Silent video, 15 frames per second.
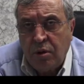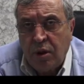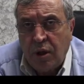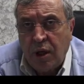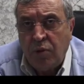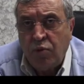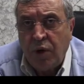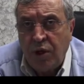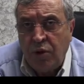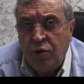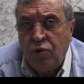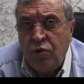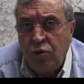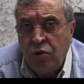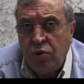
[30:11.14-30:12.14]
And when
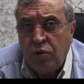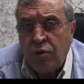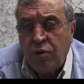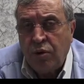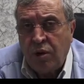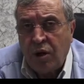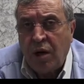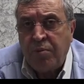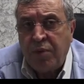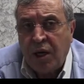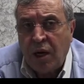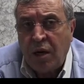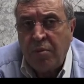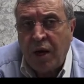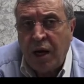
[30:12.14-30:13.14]
you do the
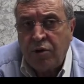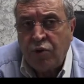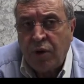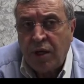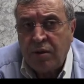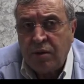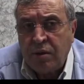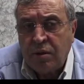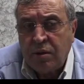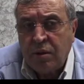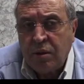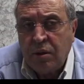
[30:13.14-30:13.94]
apical mattress,